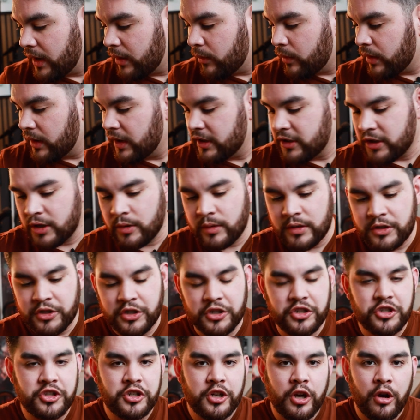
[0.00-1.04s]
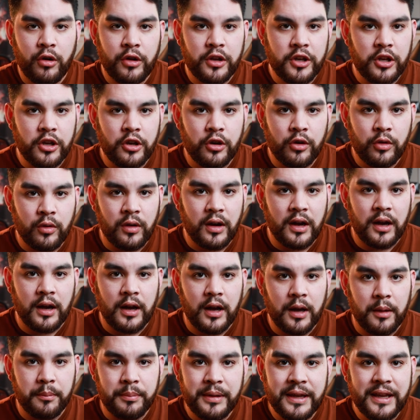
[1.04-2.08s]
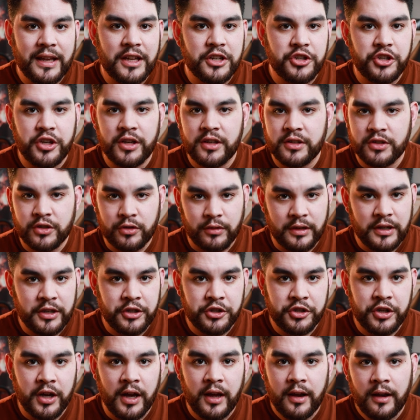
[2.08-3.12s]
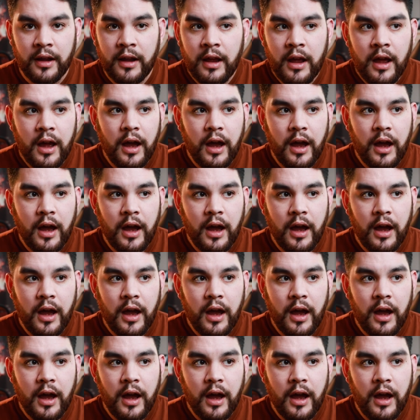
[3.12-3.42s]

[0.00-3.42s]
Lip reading: I want to do is just show you a PNG, a screenshot